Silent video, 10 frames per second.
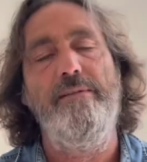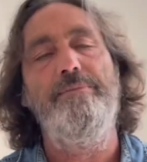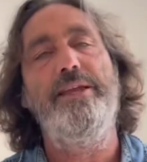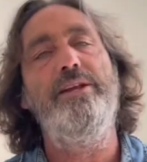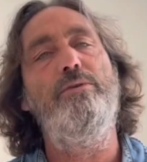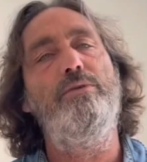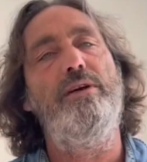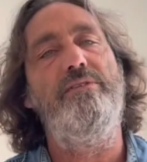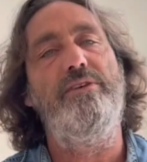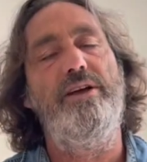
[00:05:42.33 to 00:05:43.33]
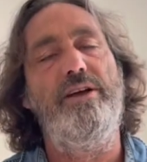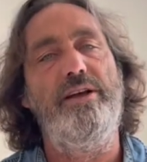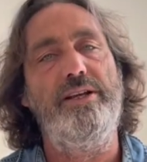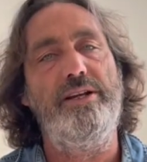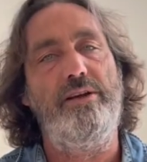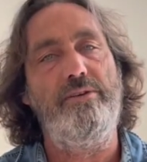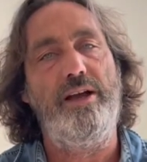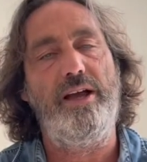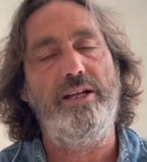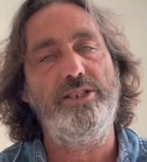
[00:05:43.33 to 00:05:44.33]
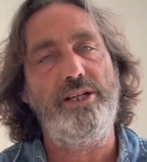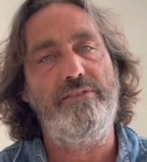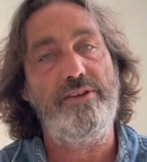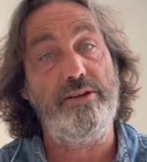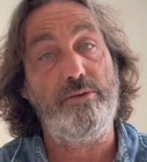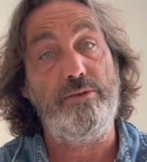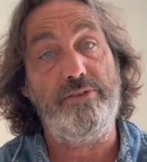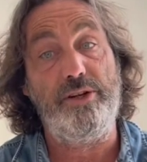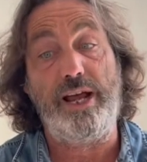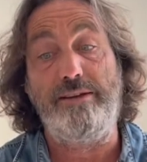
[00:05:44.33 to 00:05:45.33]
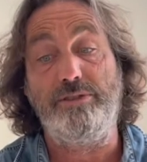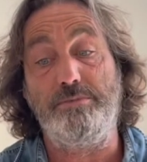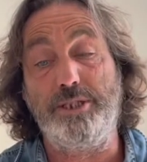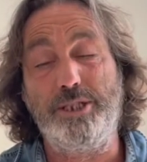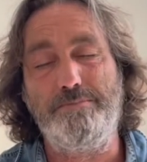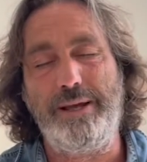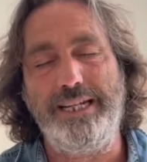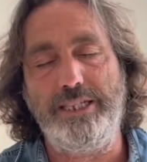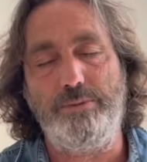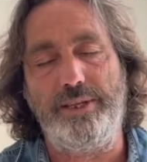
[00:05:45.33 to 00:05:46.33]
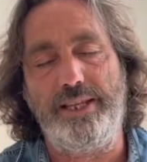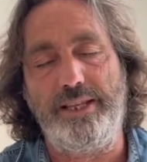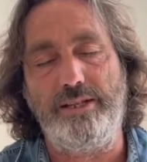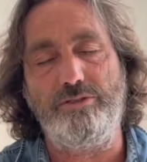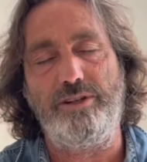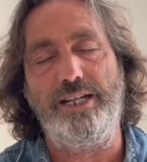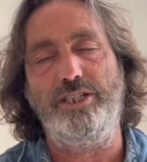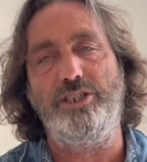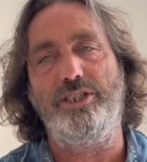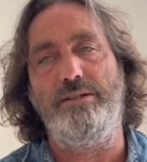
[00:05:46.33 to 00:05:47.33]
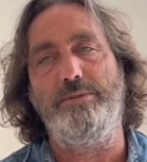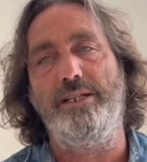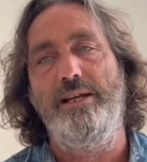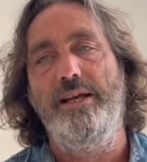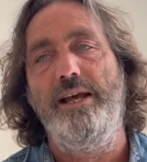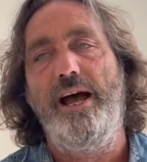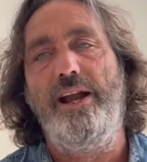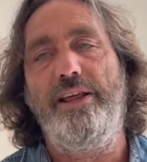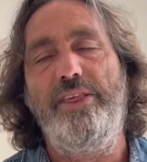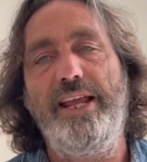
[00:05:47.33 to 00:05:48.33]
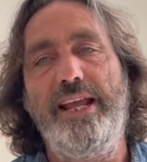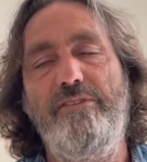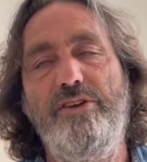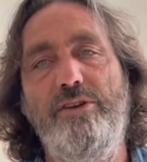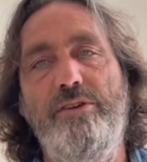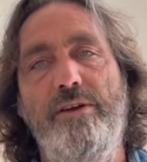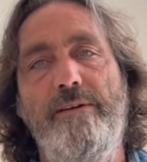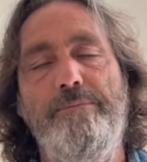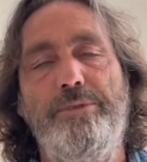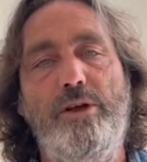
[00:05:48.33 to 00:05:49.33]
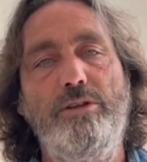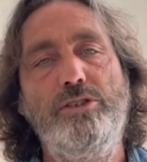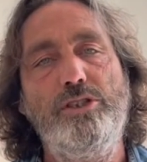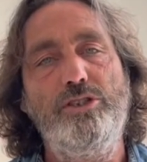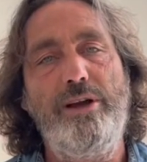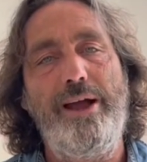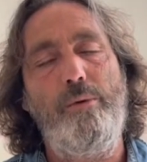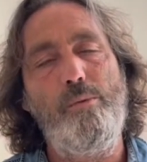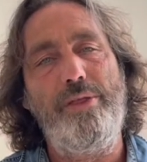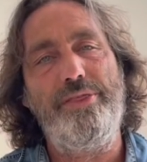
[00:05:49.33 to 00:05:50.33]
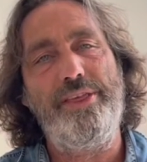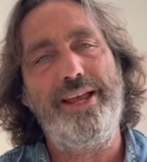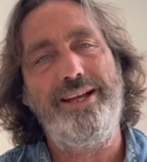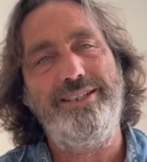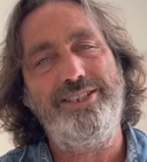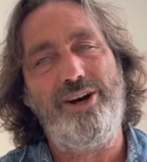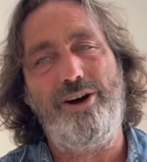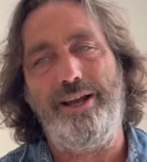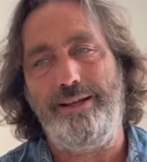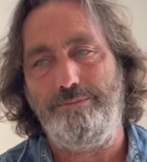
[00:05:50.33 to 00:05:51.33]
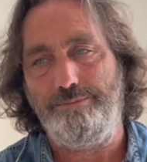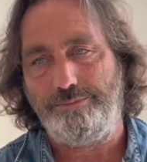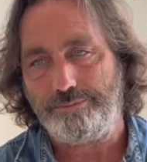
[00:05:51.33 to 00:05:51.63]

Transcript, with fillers: in order for you know uh, to, in order for you to have some space within those relationships and i think if you concentrate on one thing at a time